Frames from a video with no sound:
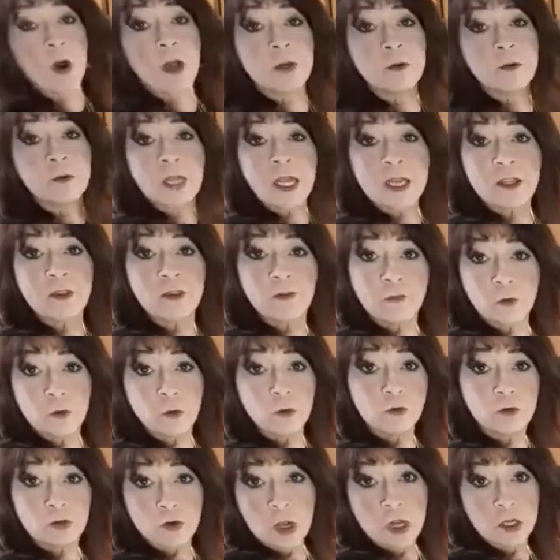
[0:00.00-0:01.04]
them like the
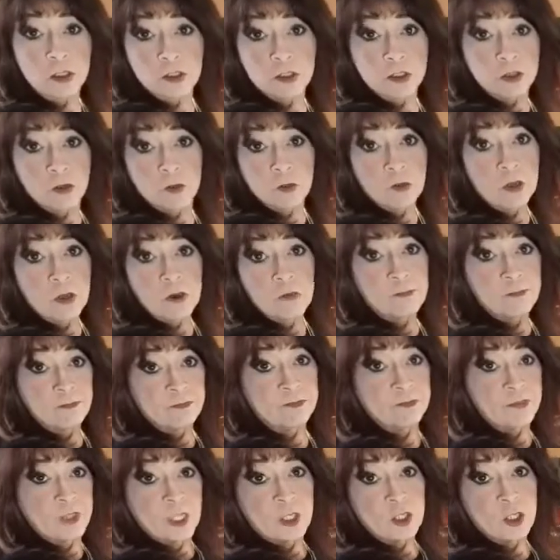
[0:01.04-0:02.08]
food trucks do them,
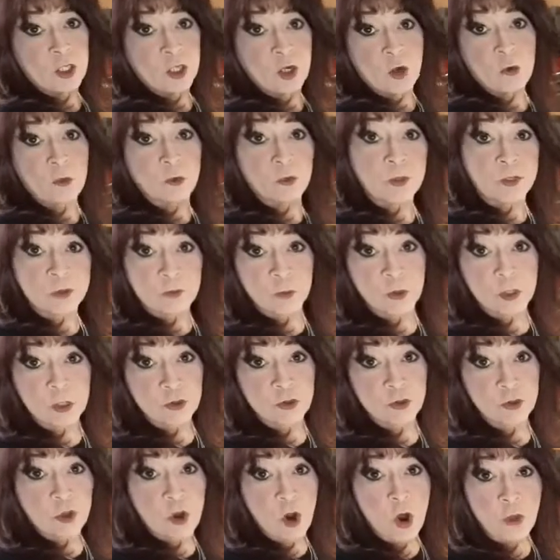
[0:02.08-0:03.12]
you know, what we used
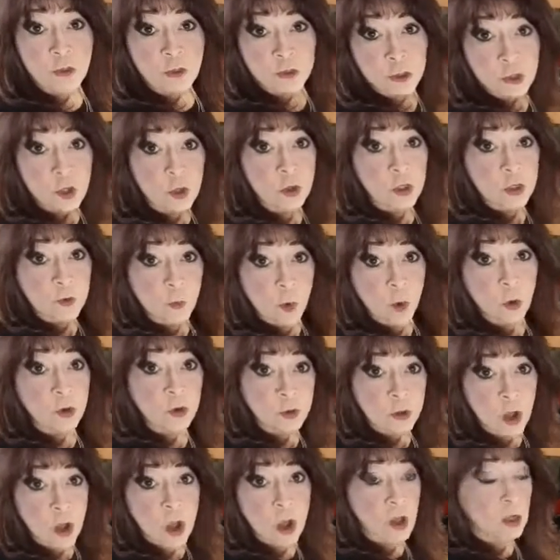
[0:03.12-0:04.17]
to call the dirty water
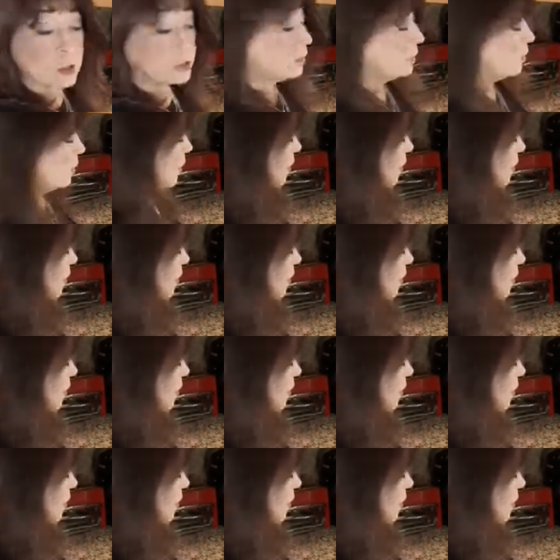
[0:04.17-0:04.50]
dogs.